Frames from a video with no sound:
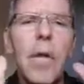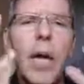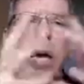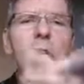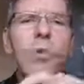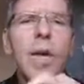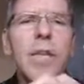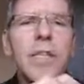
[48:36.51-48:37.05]

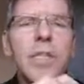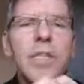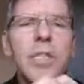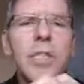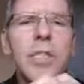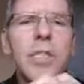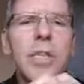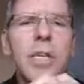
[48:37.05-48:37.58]

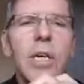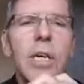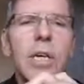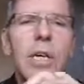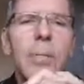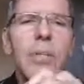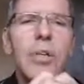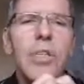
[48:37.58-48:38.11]
Acquaintances
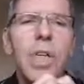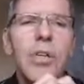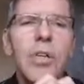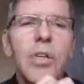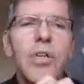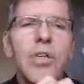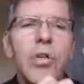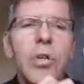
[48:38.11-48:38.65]
represent
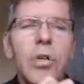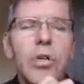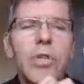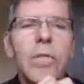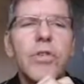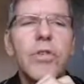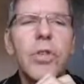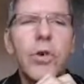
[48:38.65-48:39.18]
a source
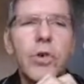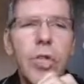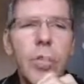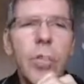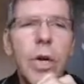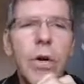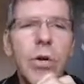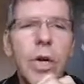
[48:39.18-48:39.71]
of social
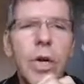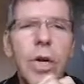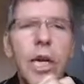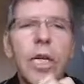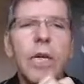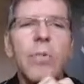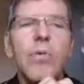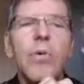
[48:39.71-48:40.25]
power,
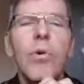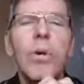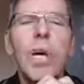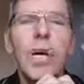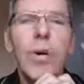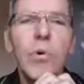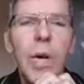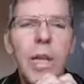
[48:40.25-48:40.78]
and the more
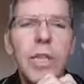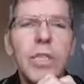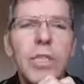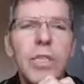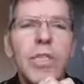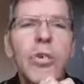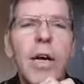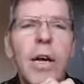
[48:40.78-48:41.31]

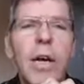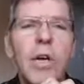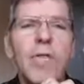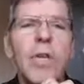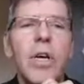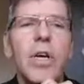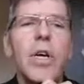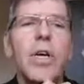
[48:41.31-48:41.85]
acquaintances you
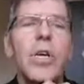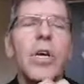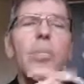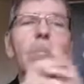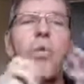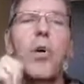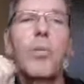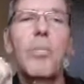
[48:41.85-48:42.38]
have, the
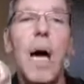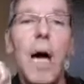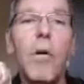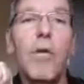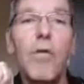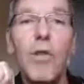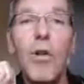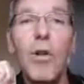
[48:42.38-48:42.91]
more
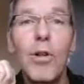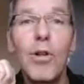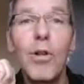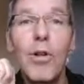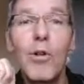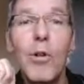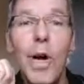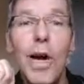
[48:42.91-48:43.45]
powerful
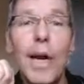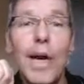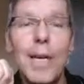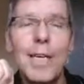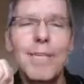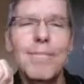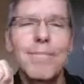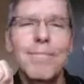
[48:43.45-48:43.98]
you
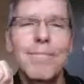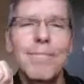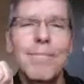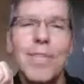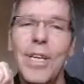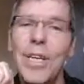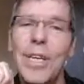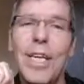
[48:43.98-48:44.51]
are.
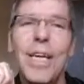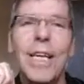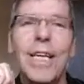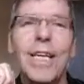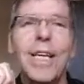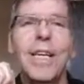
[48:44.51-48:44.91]
Yeah,